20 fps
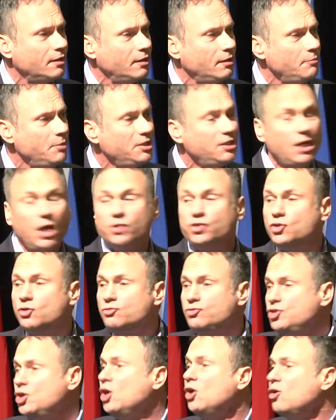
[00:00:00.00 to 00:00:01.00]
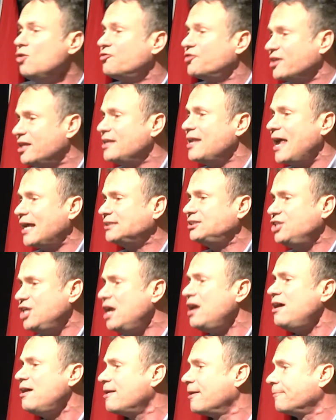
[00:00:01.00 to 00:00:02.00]
because you do for the next
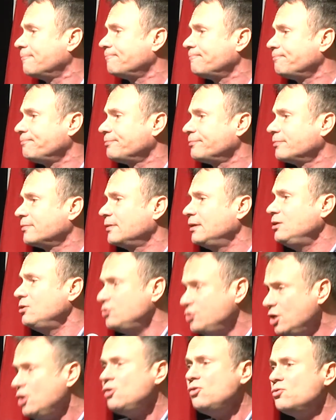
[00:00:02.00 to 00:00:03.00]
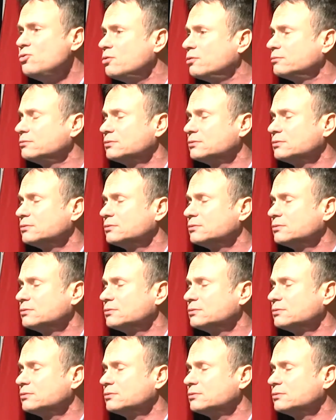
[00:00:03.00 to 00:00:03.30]
year. You do.